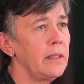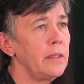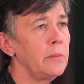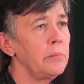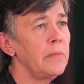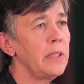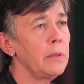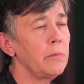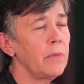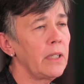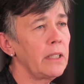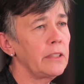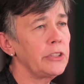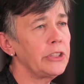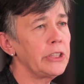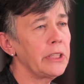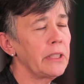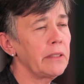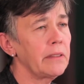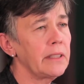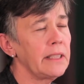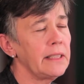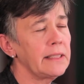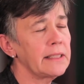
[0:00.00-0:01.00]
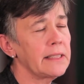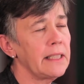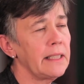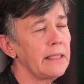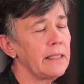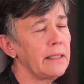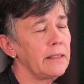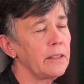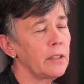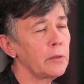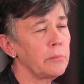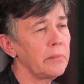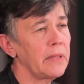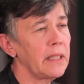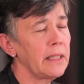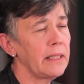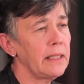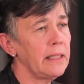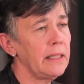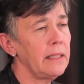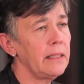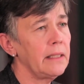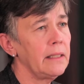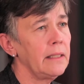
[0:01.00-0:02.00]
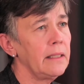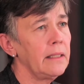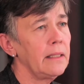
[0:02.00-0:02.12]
Meanwhile, charity's getting their money.